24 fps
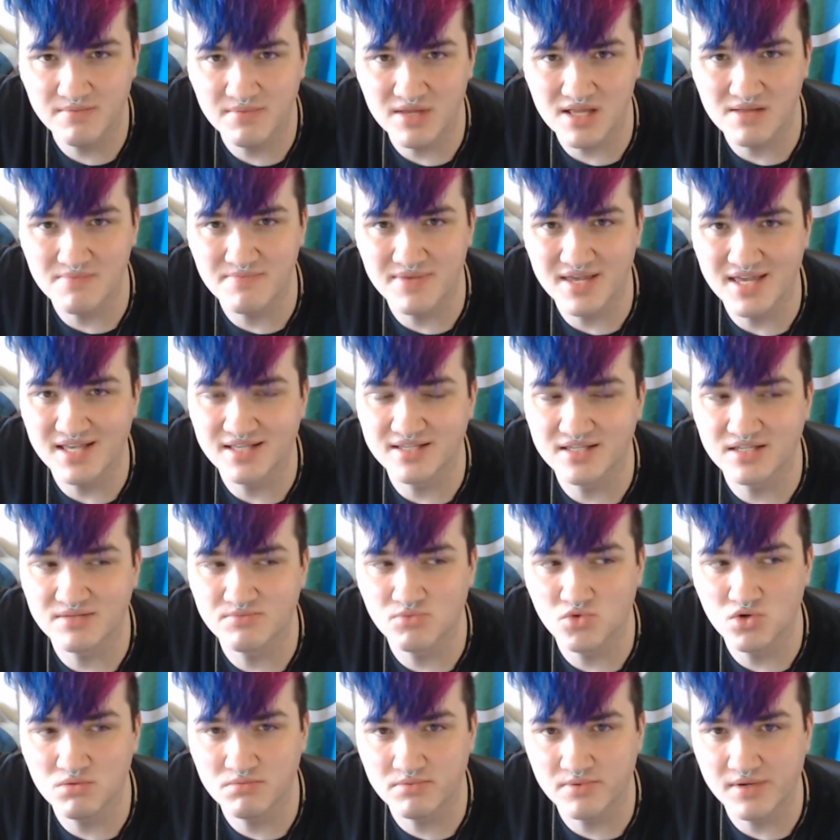but then Peace is
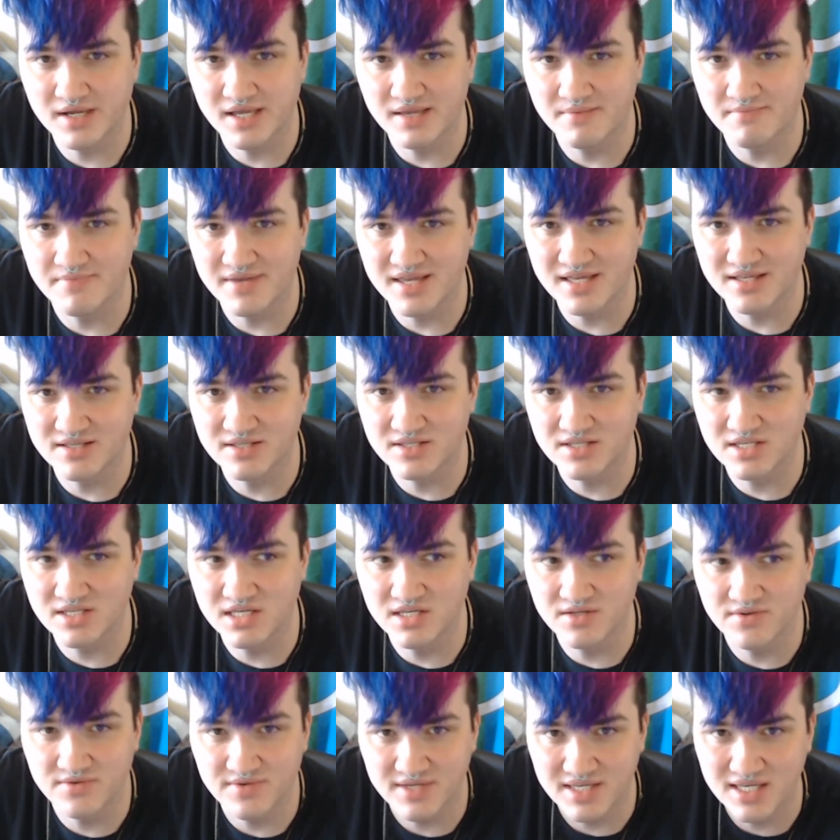more bringing peace
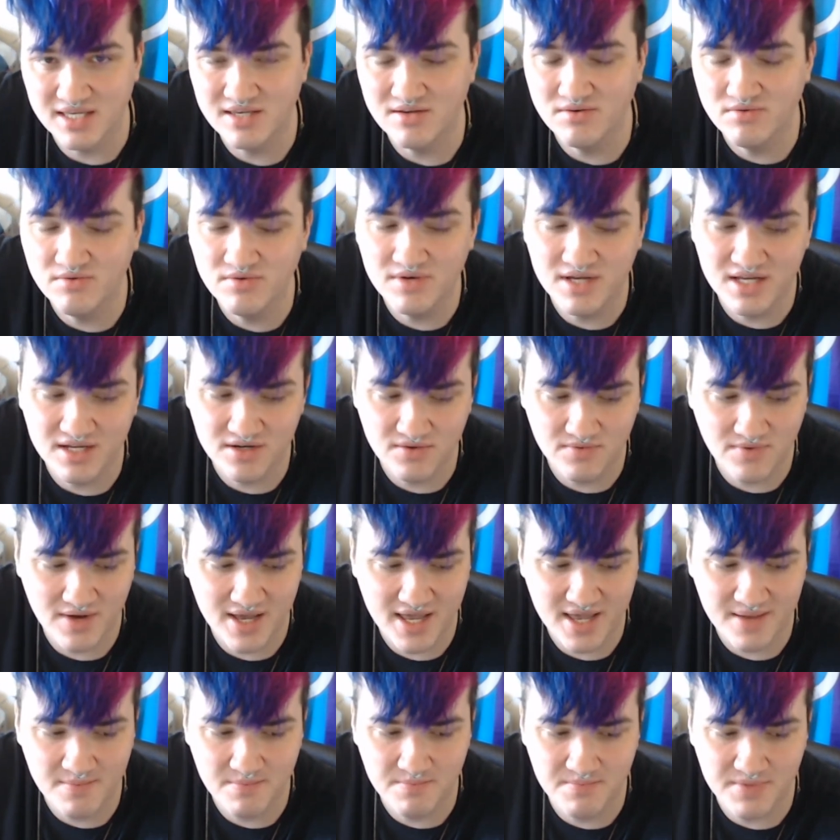to you in a way.